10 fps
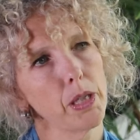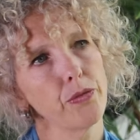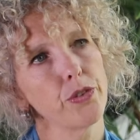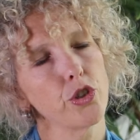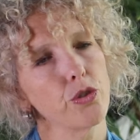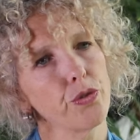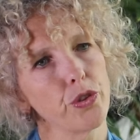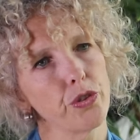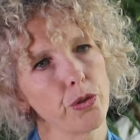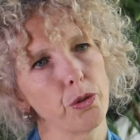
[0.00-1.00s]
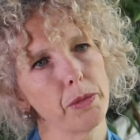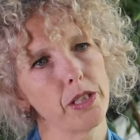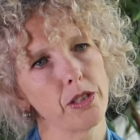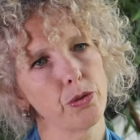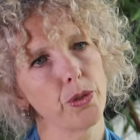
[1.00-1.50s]
vision for this
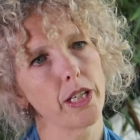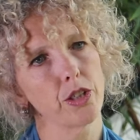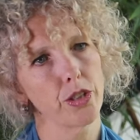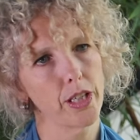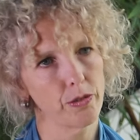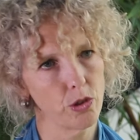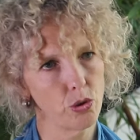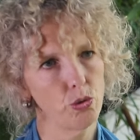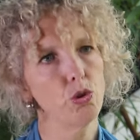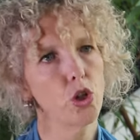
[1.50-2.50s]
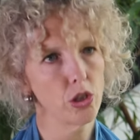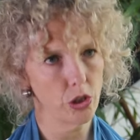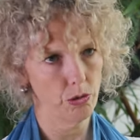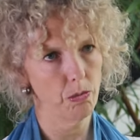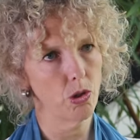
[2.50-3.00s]
agreement is you would actually have two
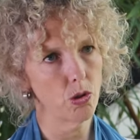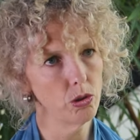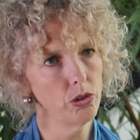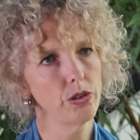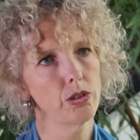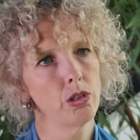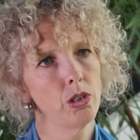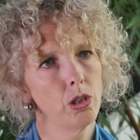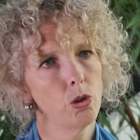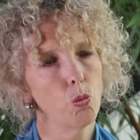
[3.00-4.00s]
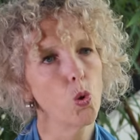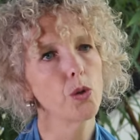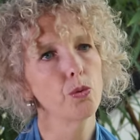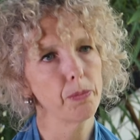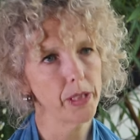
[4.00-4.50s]
long-term goals.
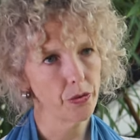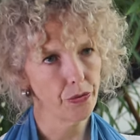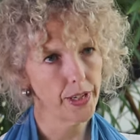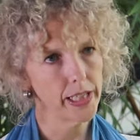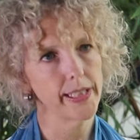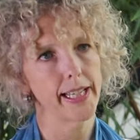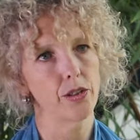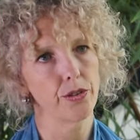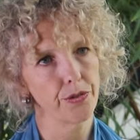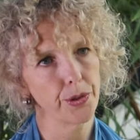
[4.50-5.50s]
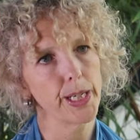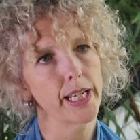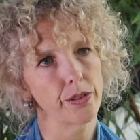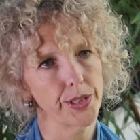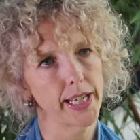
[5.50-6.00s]
One would be a phase out of
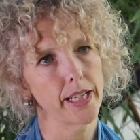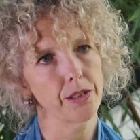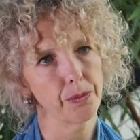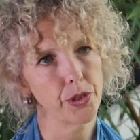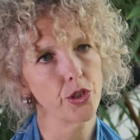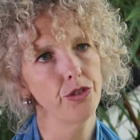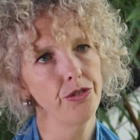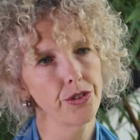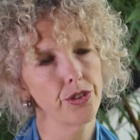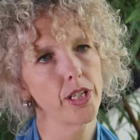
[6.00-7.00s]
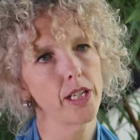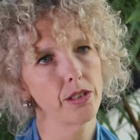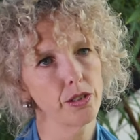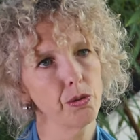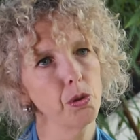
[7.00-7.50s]
greenhouse gas emissions to
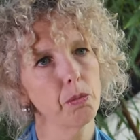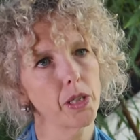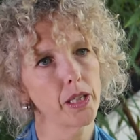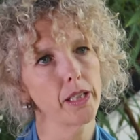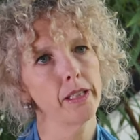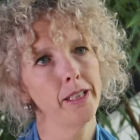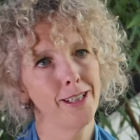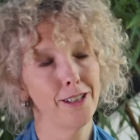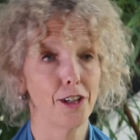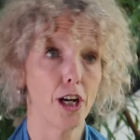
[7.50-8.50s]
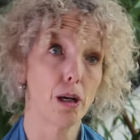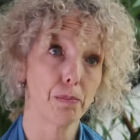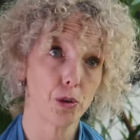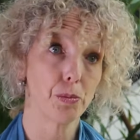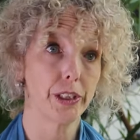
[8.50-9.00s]
net zero by
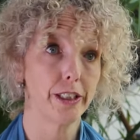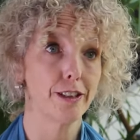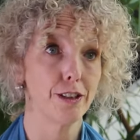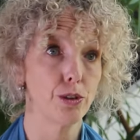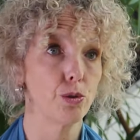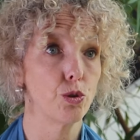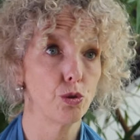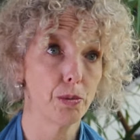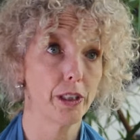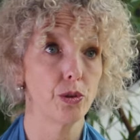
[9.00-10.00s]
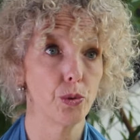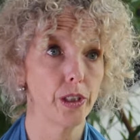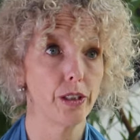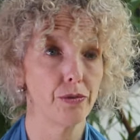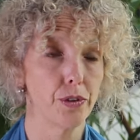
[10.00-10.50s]
optimally CO2 by
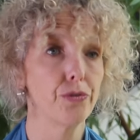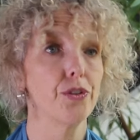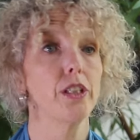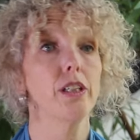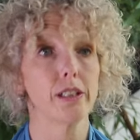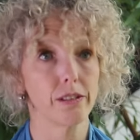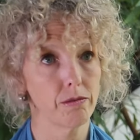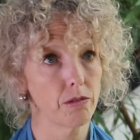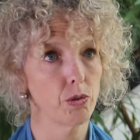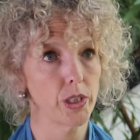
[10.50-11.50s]
2050 and